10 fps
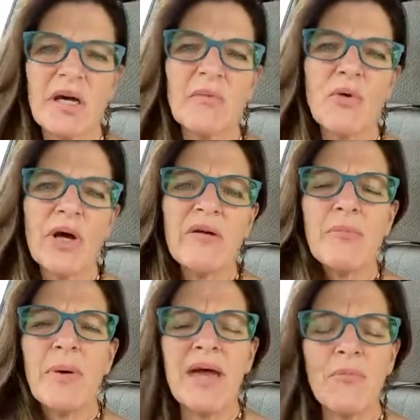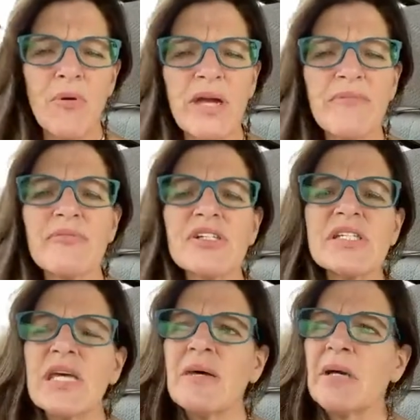praying, praying for
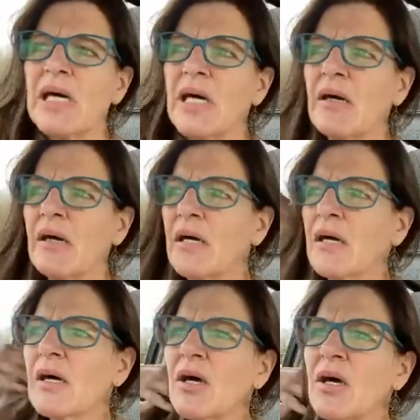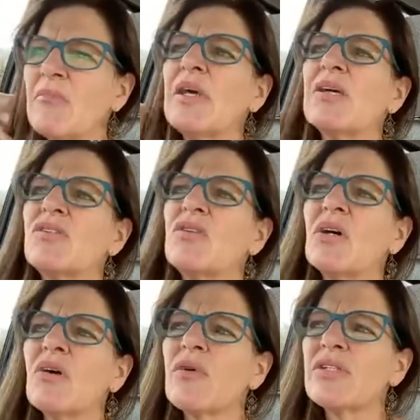stamina, because you
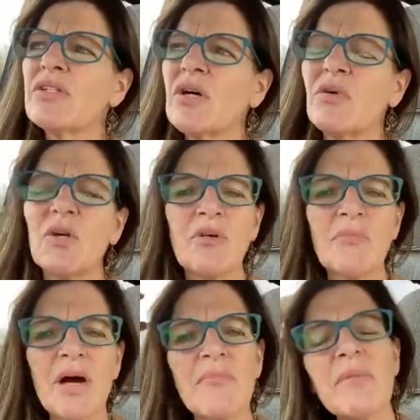don't always know when you might be